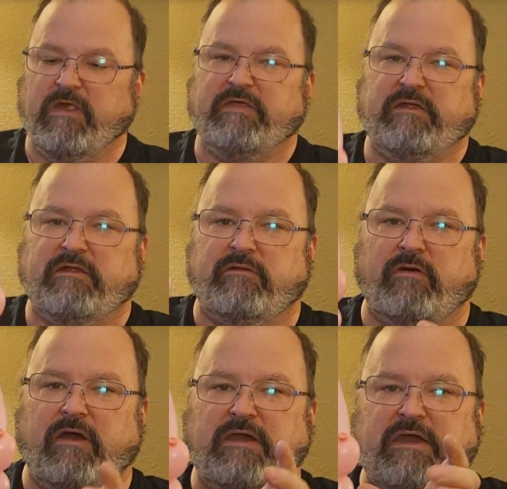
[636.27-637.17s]
And
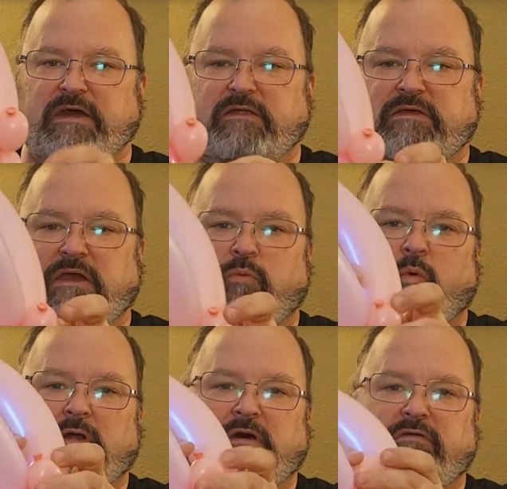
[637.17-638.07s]
then again, take
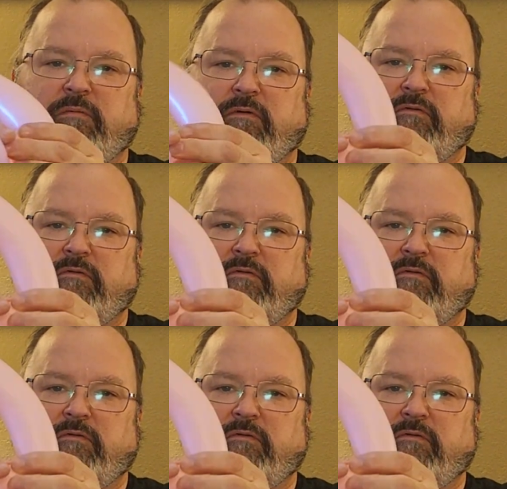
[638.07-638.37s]
one of